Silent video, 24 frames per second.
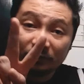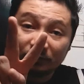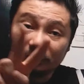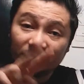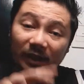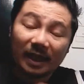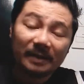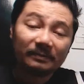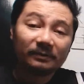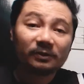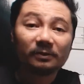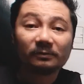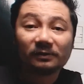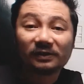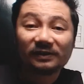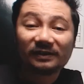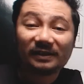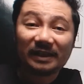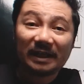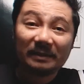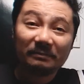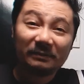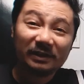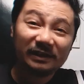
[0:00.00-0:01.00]
types of
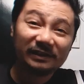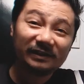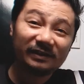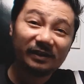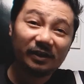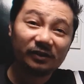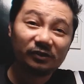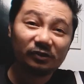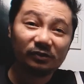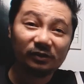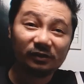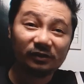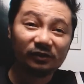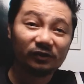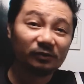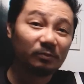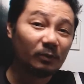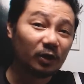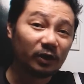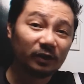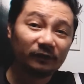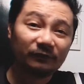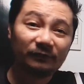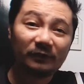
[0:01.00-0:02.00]
stabilization in
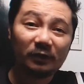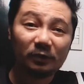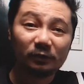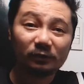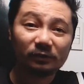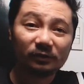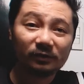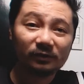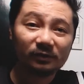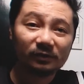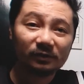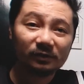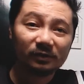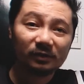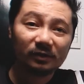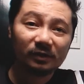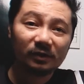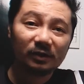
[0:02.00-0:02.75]
smartphones: